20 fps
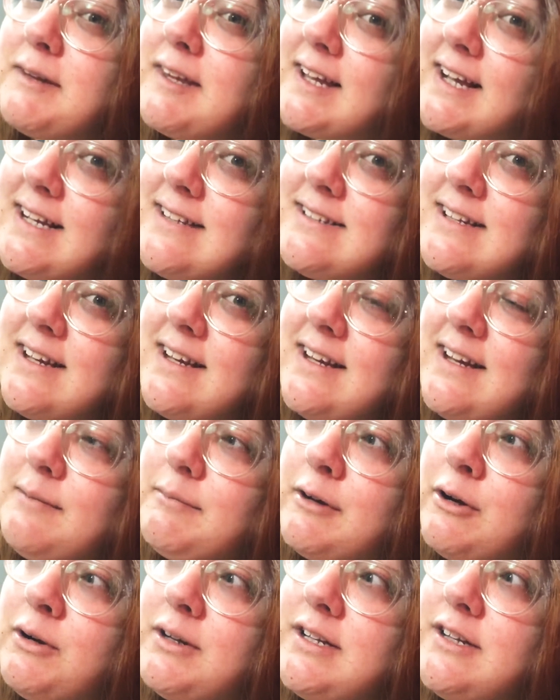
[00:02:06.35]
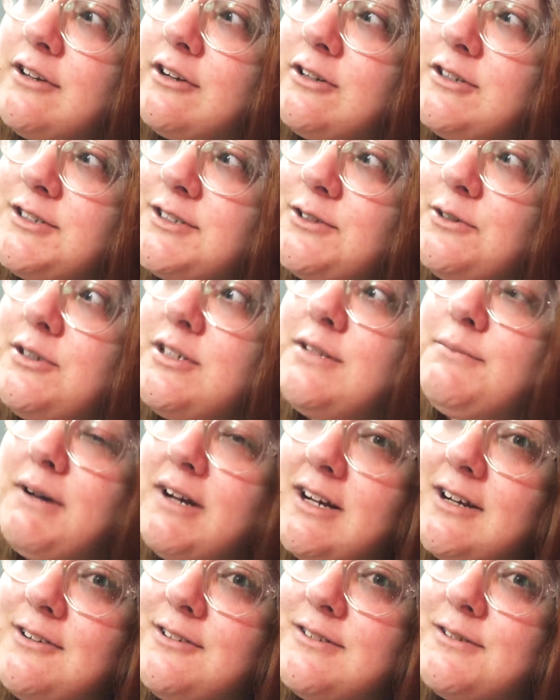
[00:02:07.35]
But like I said, I'm going to the grocery store
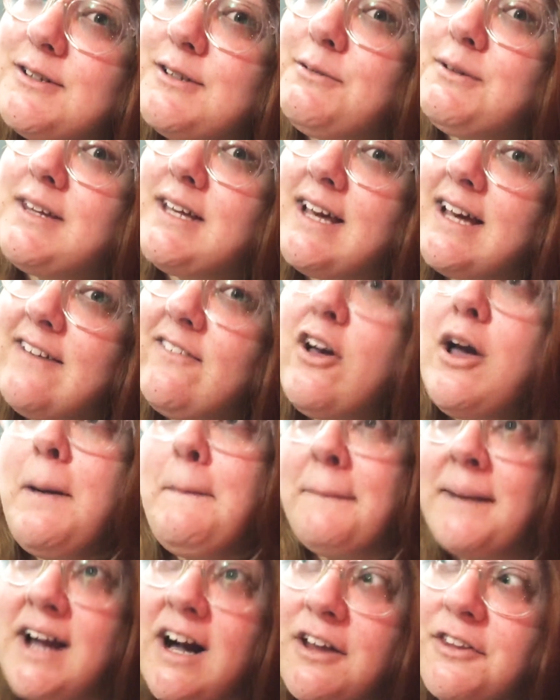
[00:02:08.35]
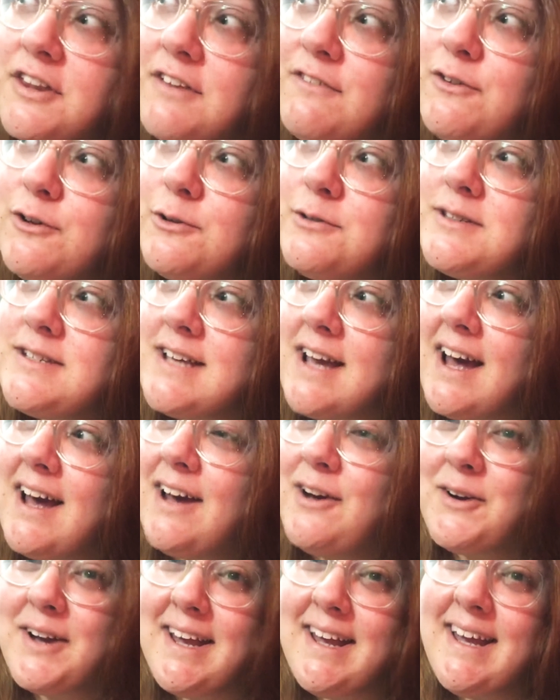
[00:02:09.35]
tomorrow, so I don't really have my healthy foods
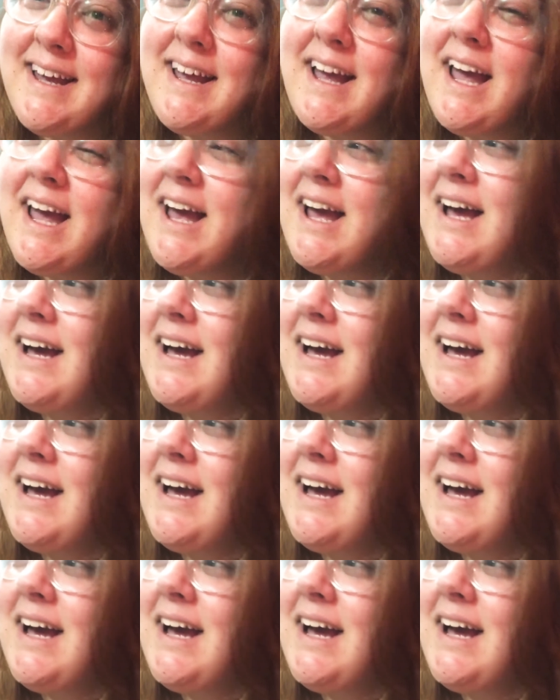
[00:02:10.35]
yet, okay?